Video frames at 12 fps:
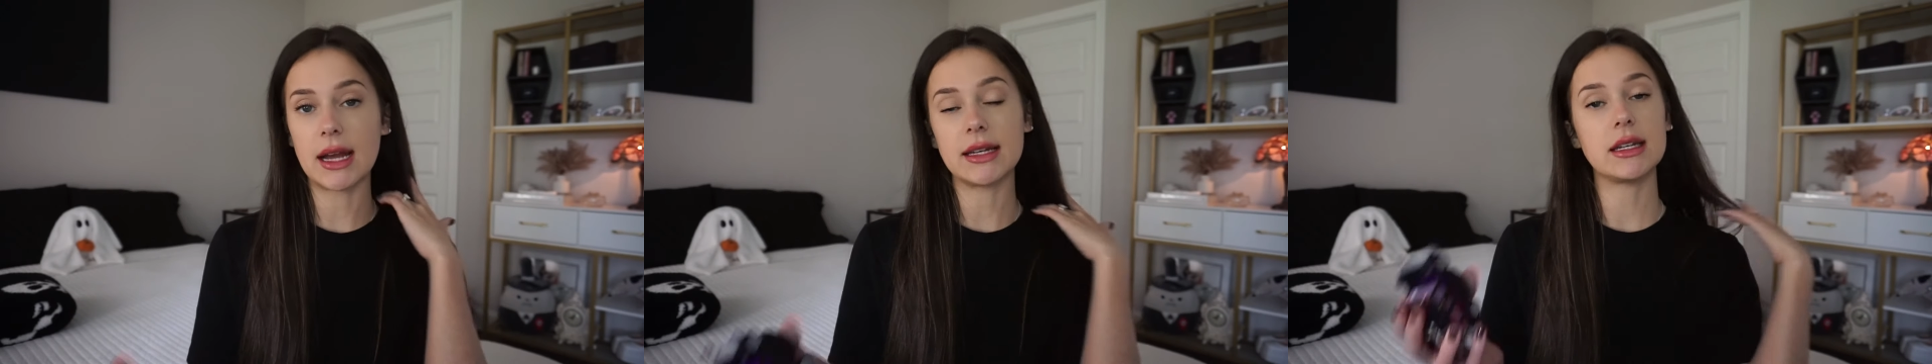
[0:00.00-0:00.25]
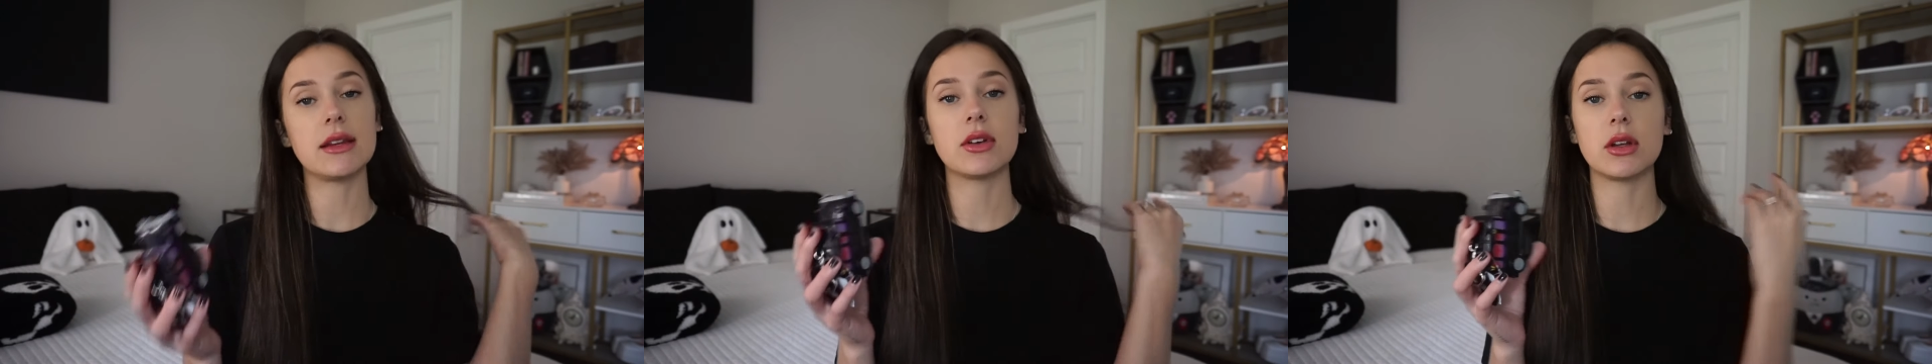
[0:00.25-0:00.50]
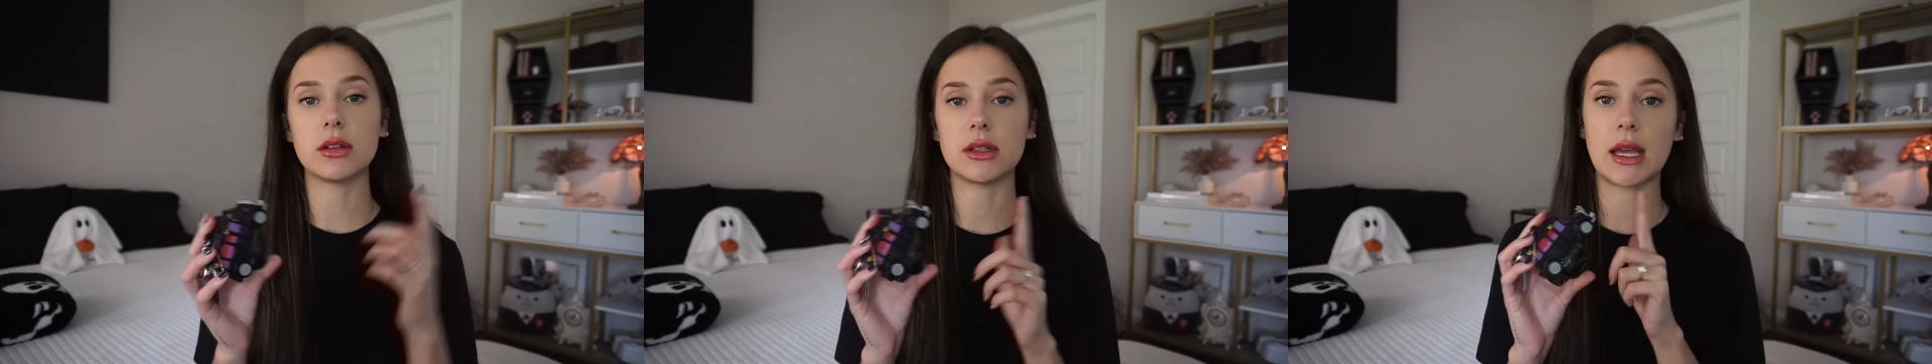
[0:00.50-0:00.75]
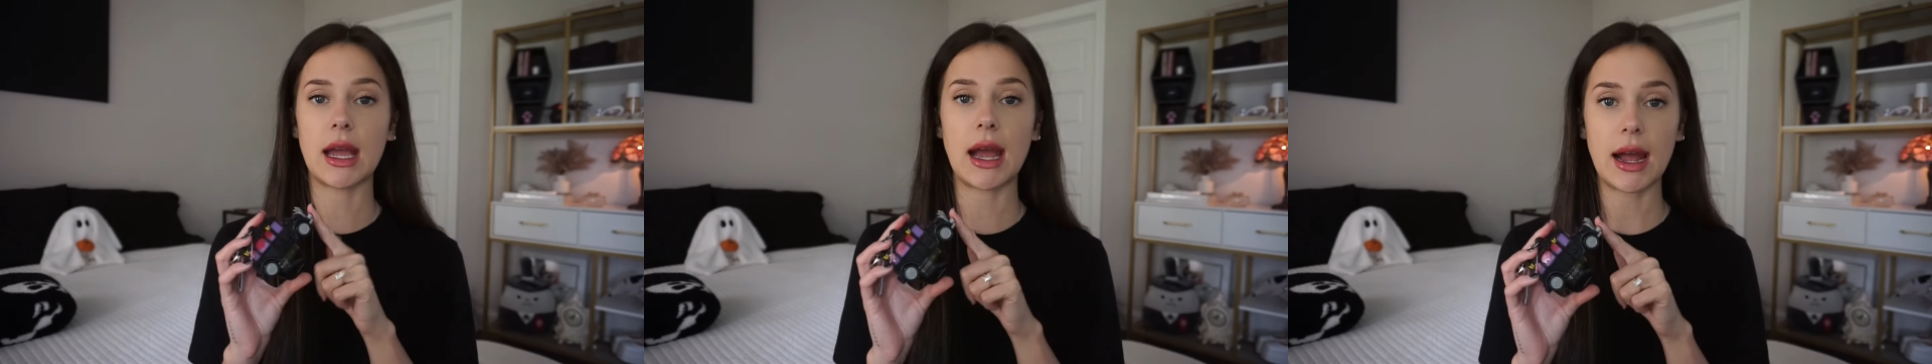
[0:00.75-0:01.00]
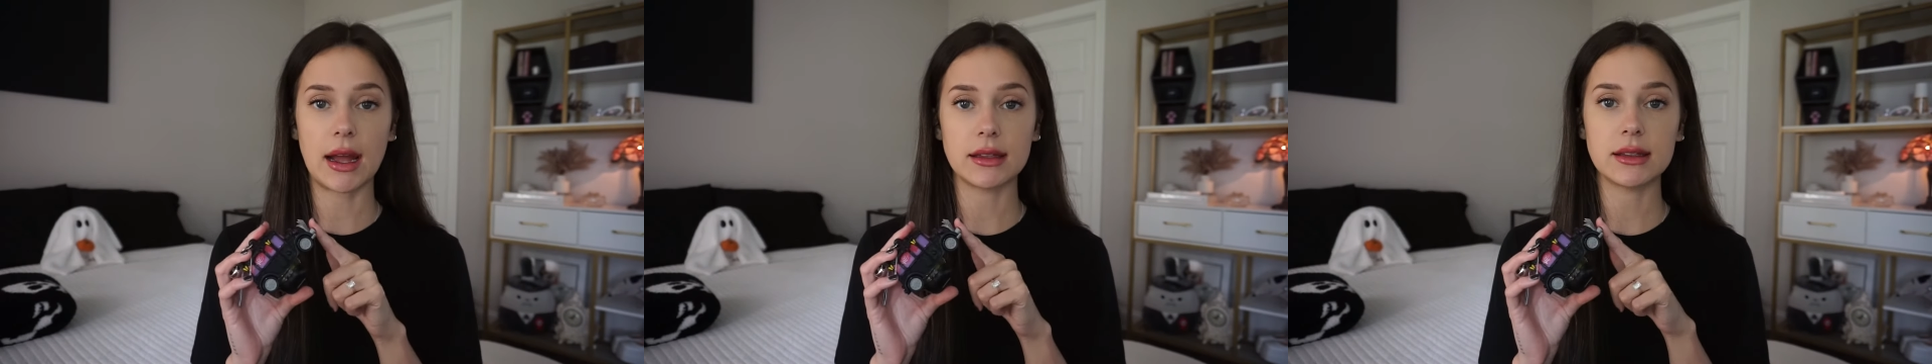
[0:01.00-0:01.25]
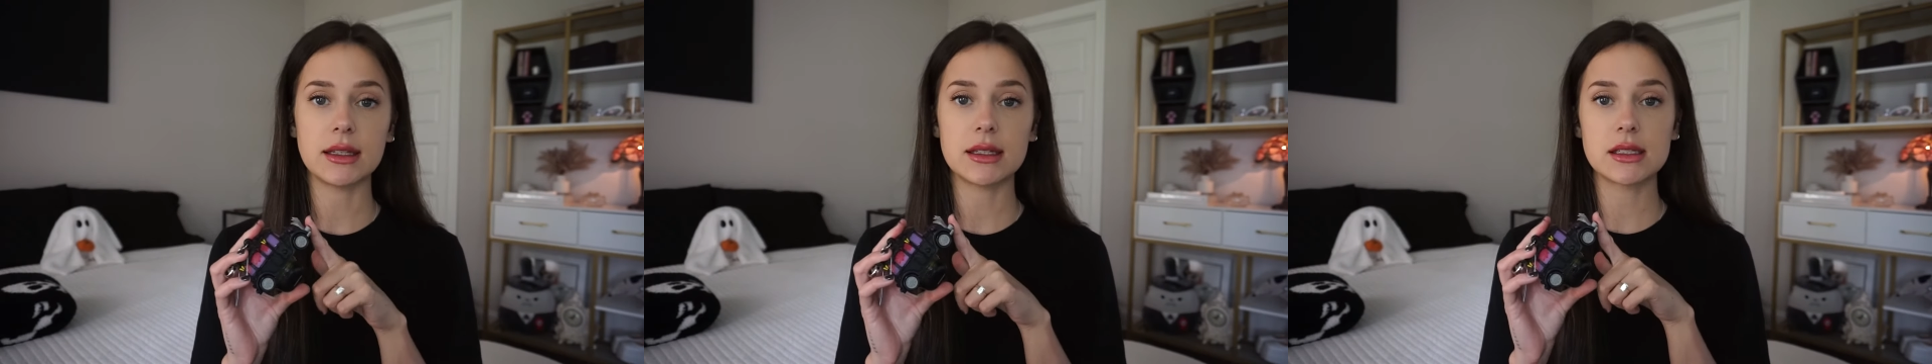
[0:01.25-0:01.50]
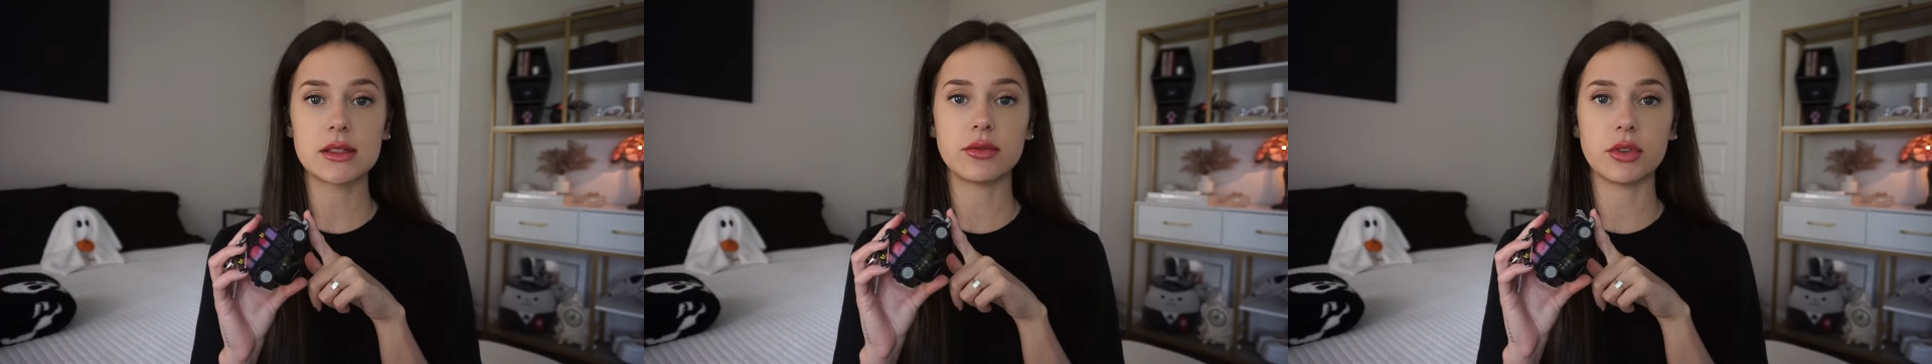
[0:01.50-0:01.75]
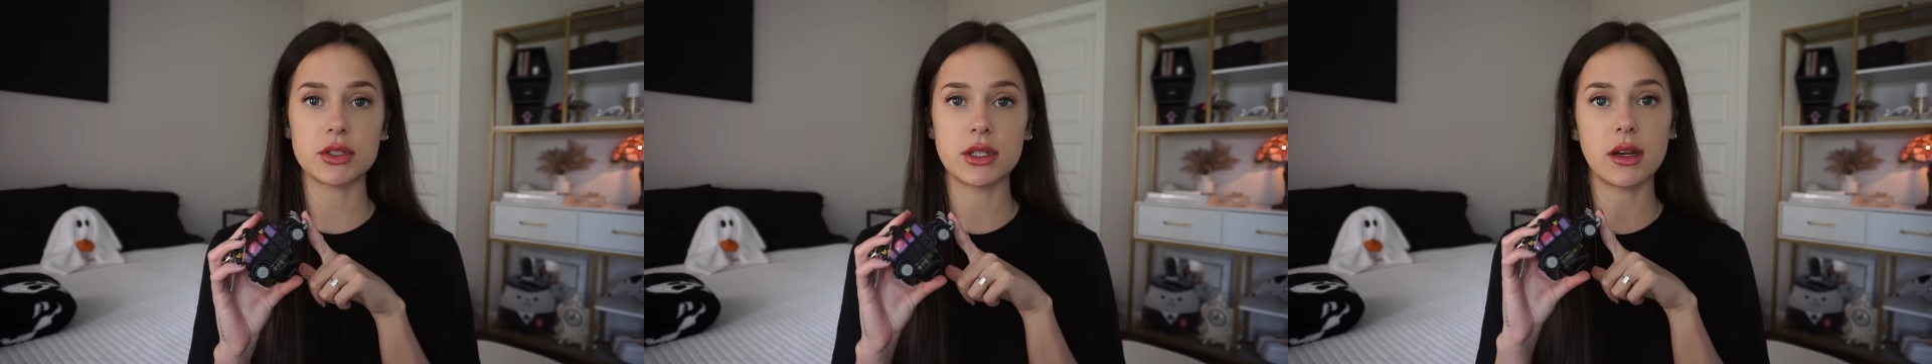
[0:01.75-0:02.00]
I didn't even know that they had this
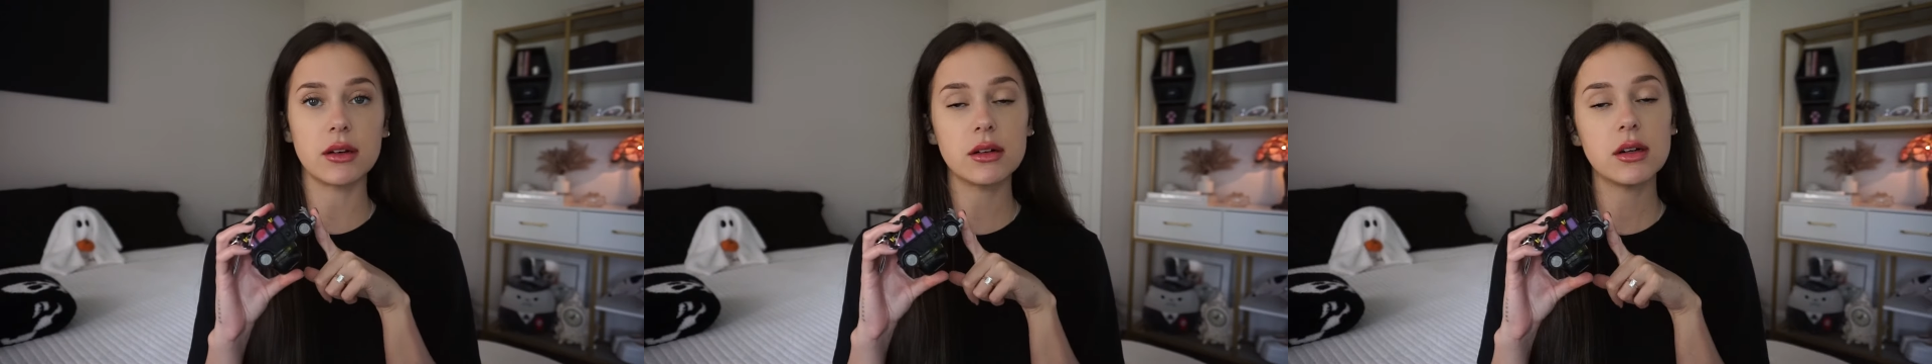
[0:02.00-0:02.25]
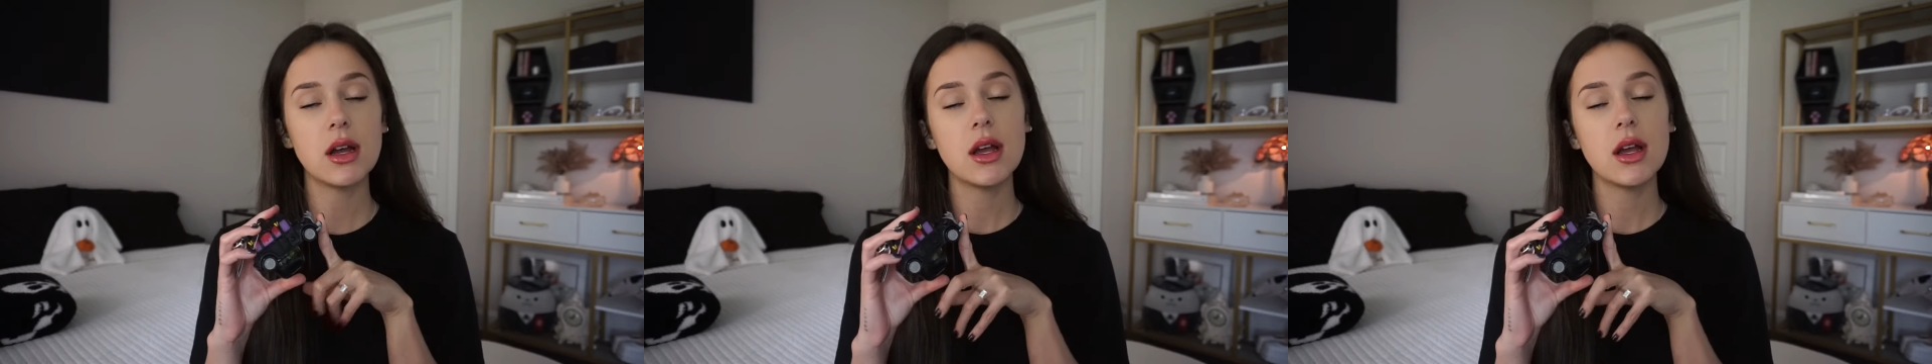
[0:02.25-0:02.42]
for sale.